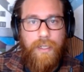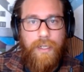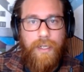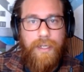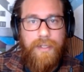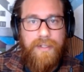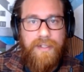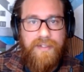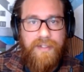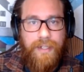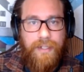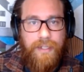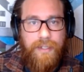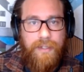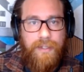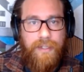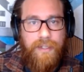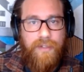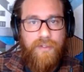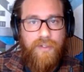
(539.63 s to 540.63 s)
And the
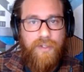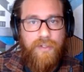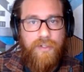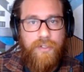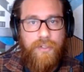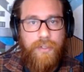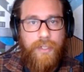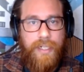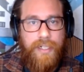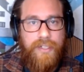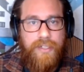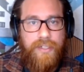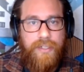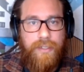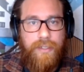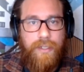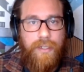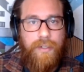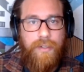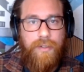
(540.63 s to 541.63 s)
second thing is the
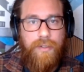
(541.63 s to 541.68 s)
duration